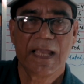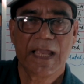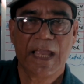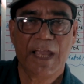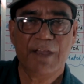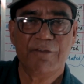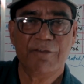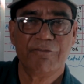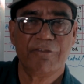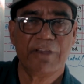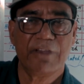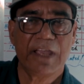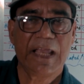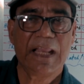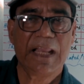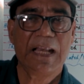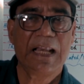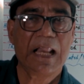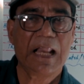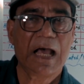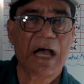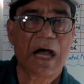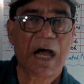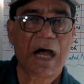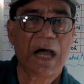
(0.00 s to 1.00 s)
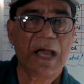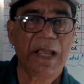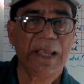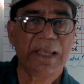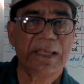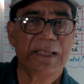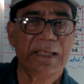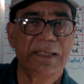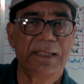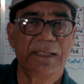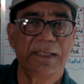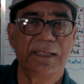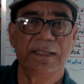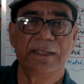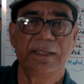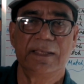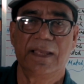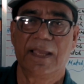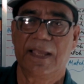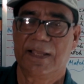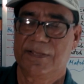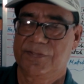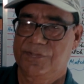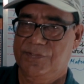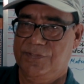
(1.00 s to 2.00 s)

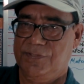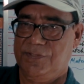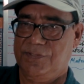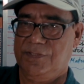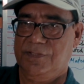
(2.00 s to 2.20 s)
F-L-I-E-S.